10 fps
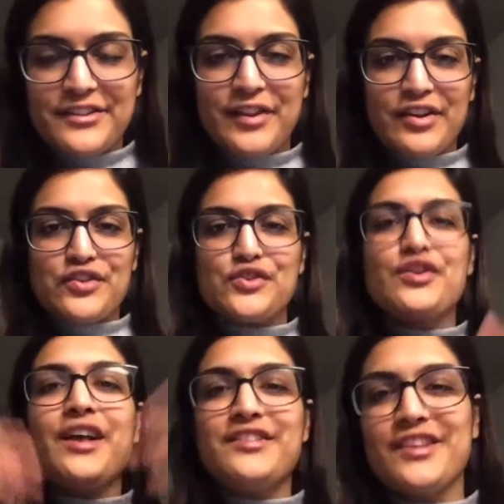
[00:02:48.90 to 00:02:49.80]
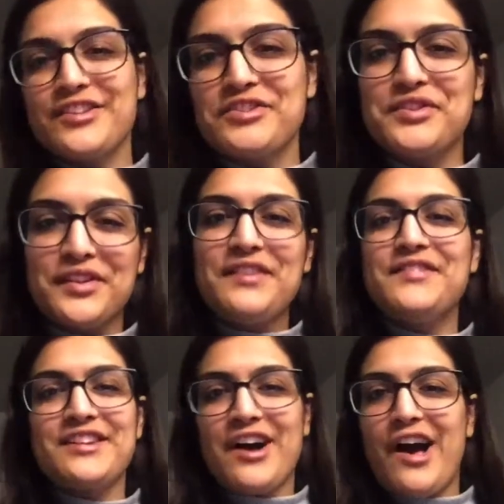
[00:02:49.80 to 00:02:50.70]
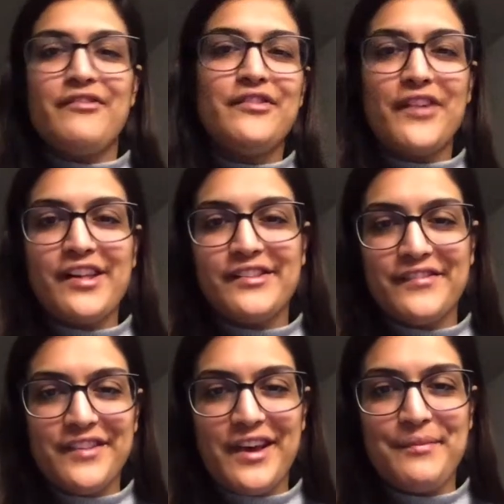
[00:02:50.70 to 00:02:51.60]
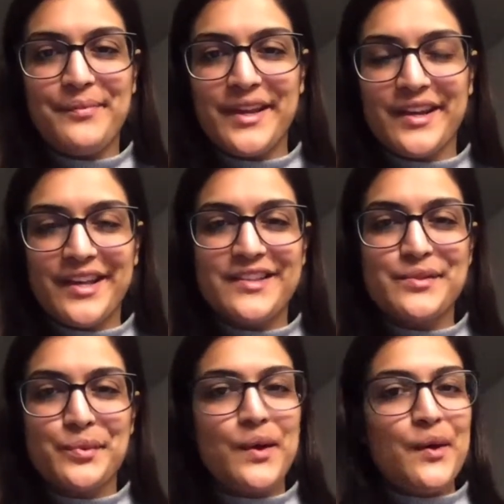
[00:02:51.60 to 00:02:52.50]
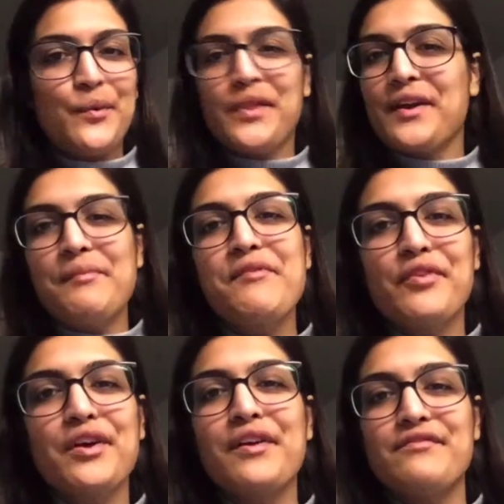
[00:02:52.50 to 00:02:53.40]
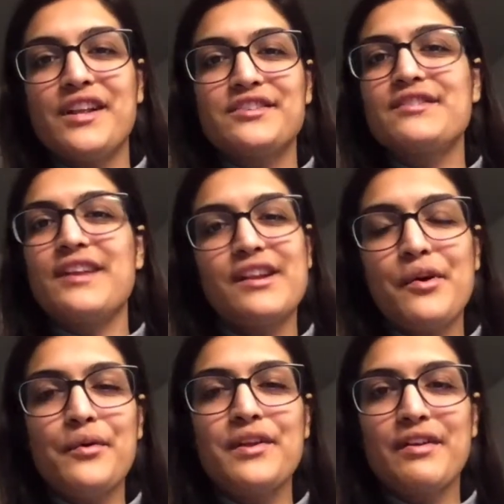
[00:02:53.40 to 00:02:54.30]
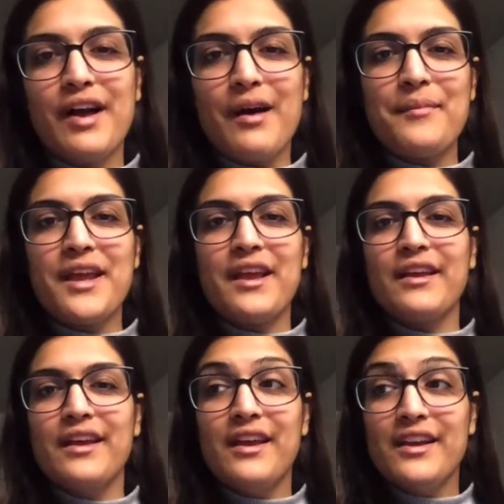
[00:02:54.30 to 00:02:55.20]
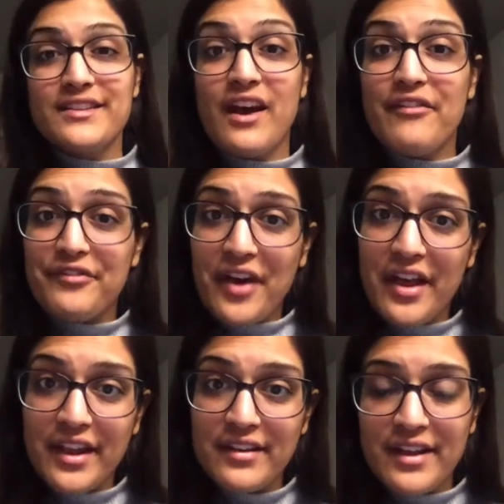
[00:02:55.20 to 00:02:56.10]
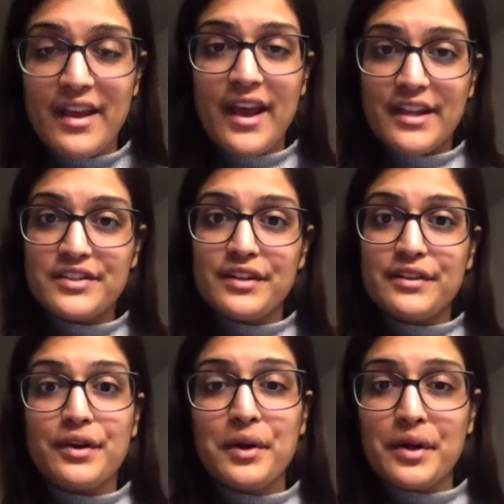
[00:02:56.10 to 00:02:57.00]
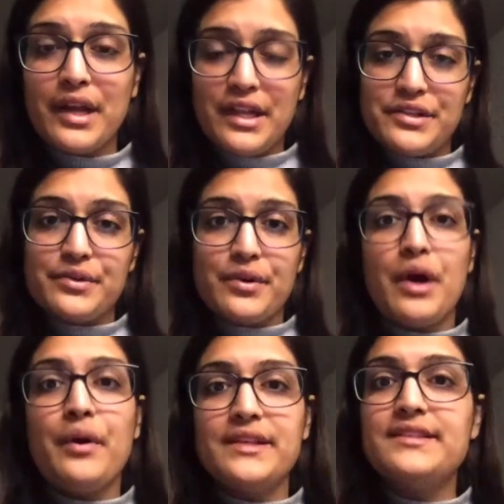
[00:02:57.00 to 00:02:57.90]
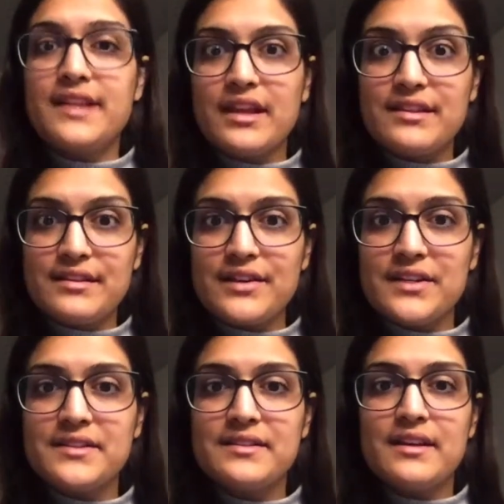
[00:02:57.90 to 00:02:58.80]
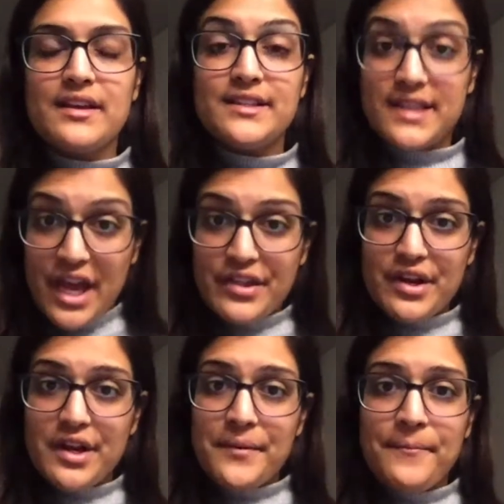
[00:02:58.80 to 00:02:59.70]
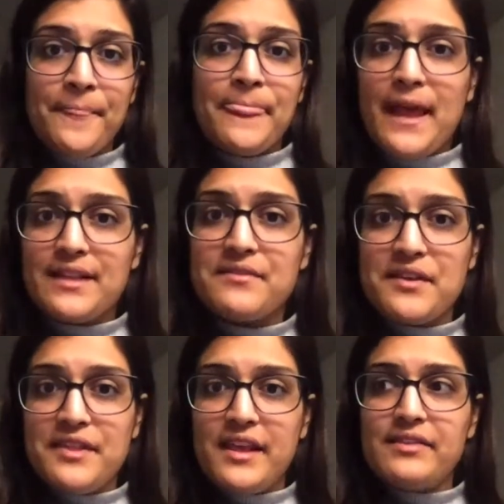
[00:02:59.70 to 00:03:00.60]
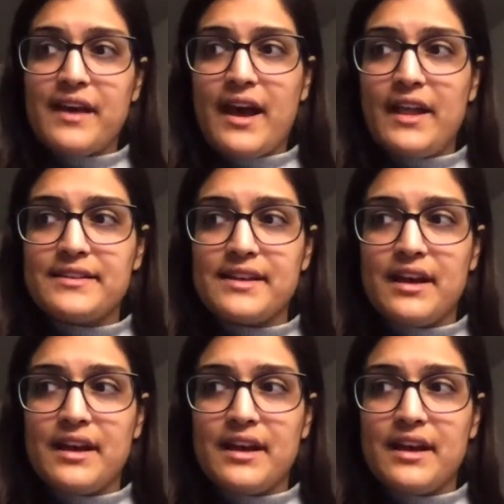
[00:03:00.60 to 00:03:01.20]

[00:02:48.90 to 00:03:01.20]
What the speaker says: like stress that's just lifted off of all of them, because when they're coming for a convention, they know they're coming to have fun and to learn and to grow as dancers together. And so I think that